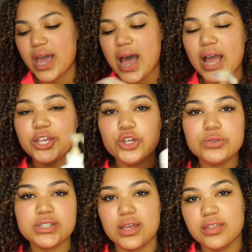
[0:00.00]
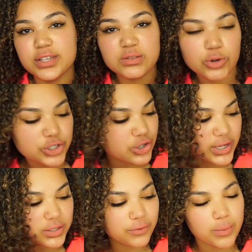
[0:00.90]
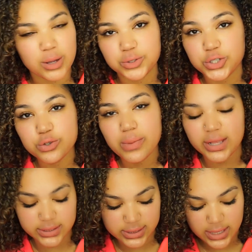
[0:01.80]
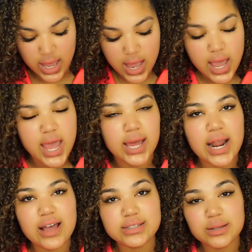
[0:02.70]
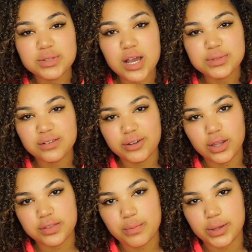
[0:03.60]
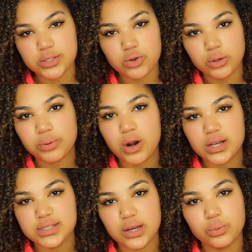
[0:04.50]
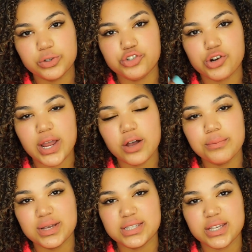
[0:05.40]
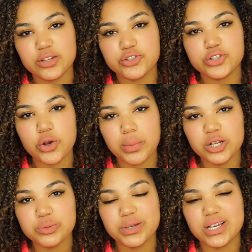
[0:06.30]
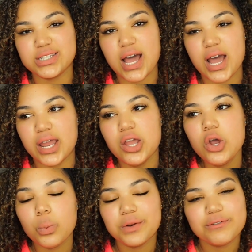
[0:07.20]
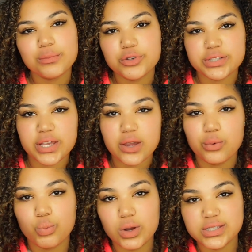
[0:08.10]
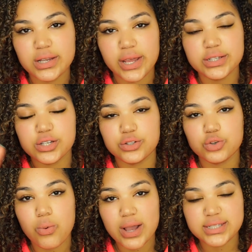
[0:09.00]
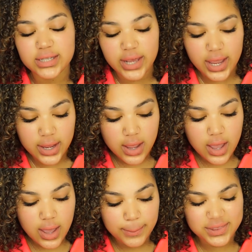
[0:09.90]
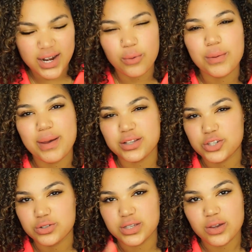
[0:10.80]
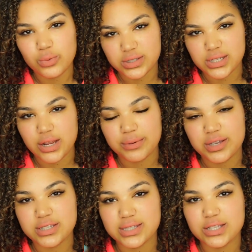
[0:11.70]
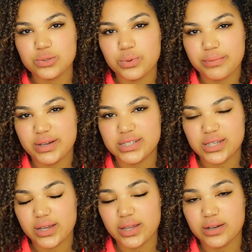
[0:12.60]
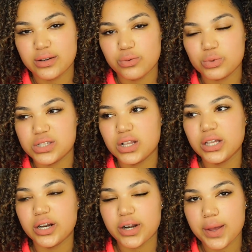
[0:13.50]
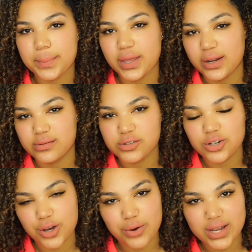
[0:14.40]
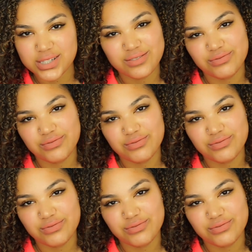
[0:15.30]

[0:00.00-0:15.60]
yeah, I used this moisturizer for about 2 months, and sometimes I feel like the benzoyl peroxide would dry out my skin so much because I went from using it once a day to twice a day. But then I went back to using it once a day because that's when my skin was cleared up, and you know, I